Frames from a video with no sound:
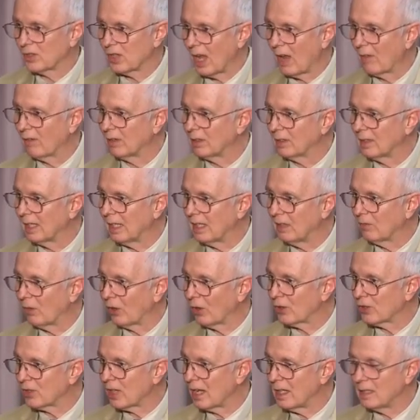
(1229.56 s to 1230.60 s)
17,
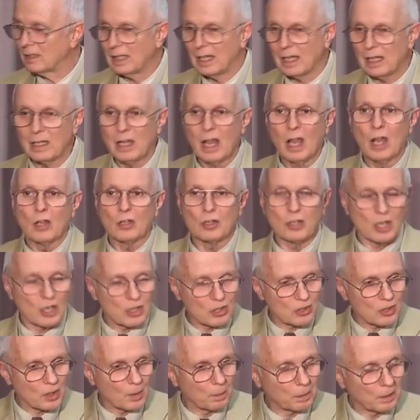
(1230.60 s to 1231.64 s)
verse 18,
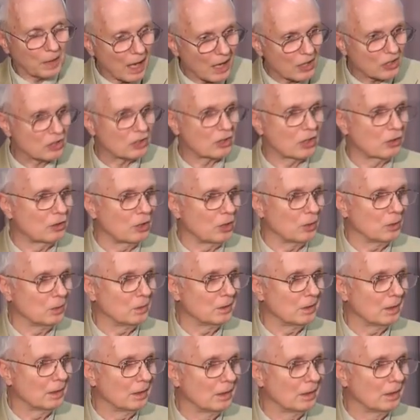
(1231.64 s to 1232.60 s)
she's the prostitute